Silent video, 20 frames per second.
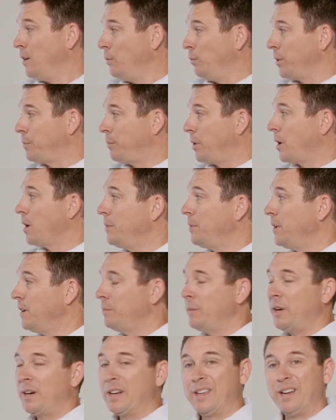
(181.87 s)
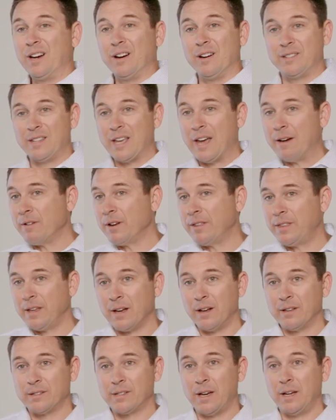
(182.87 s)
With B of Medicare, it's
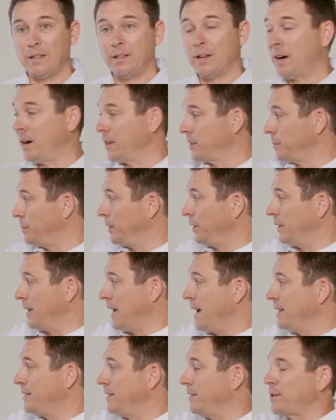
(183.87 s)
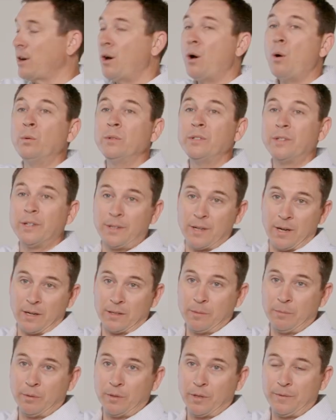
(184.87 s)
everything outside the hospital. It has its own
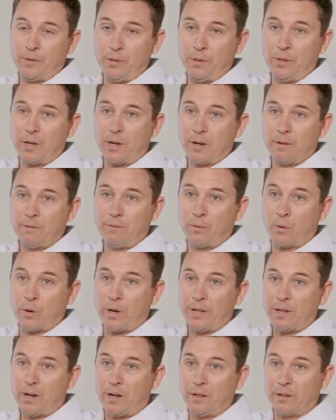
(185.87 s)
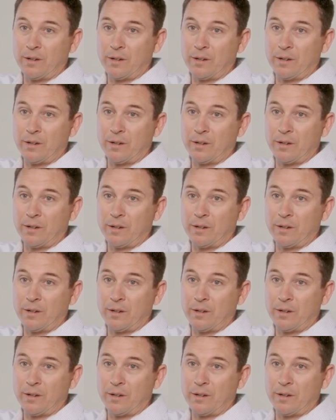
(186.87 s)
deductible of $240.